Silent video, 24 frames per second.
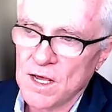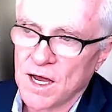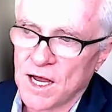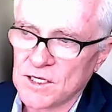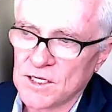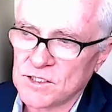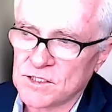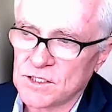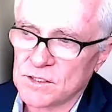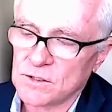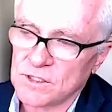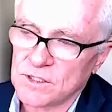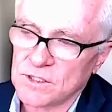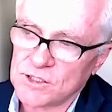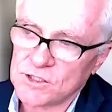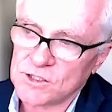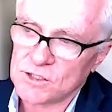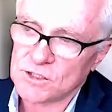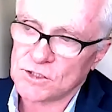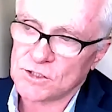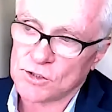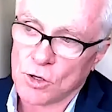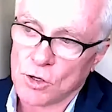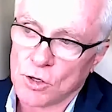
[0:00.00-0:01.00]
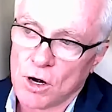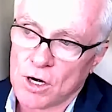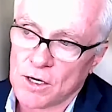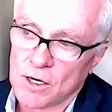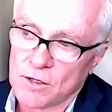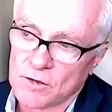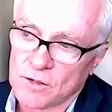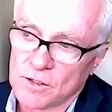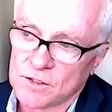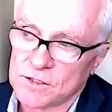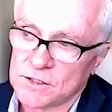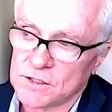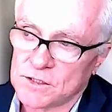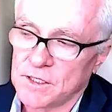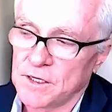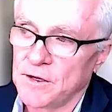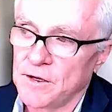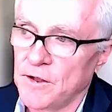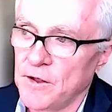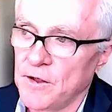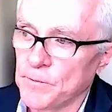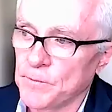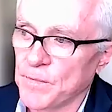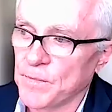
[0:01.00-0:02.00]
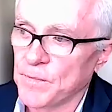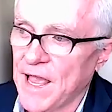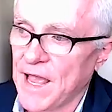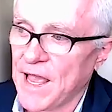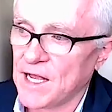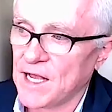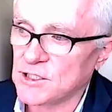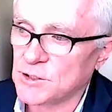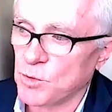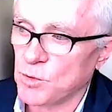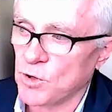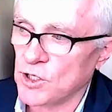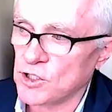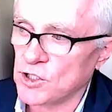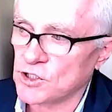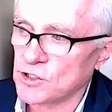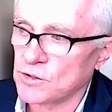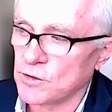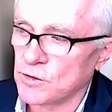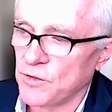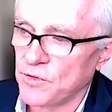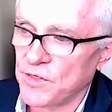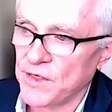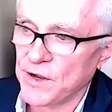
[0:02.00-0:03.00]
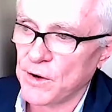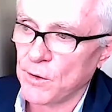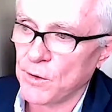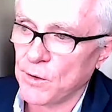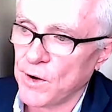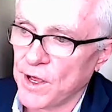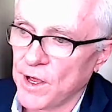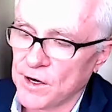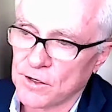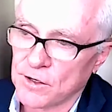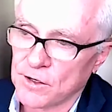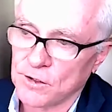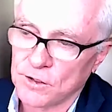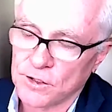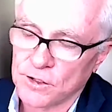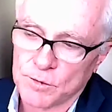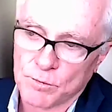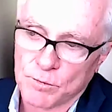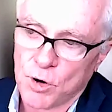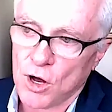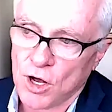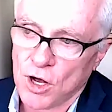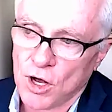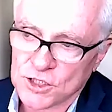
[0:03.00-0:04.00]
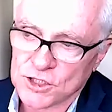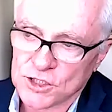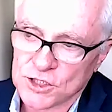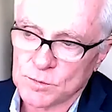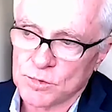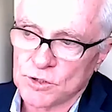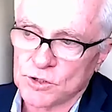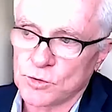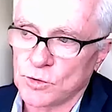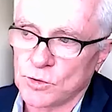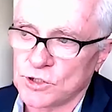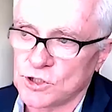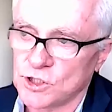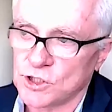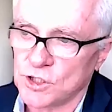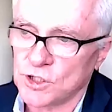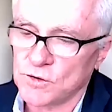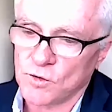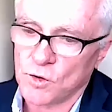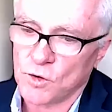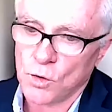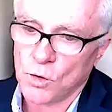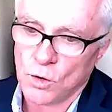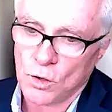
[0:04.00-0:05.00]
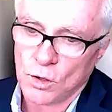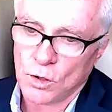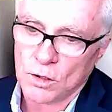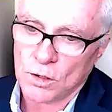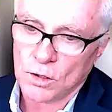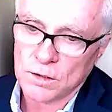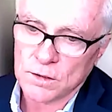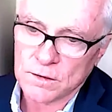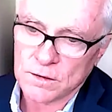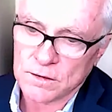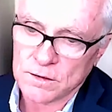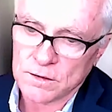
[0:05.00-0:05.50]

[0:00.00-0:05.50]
I said, let's start at this aspirational, theoretical, impossible to achieve goal,